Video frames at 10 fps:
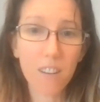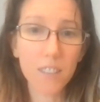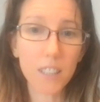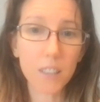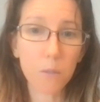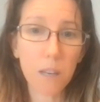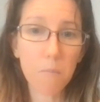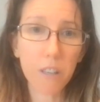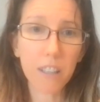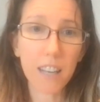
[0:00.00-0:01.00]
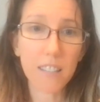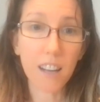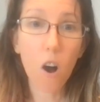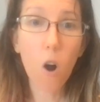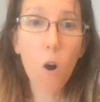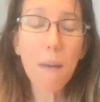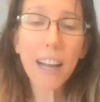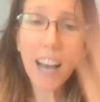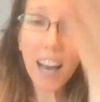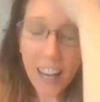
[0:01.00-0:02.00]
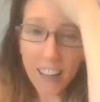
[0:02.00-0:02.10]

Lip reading: That's what I'm realizing. Oh my God.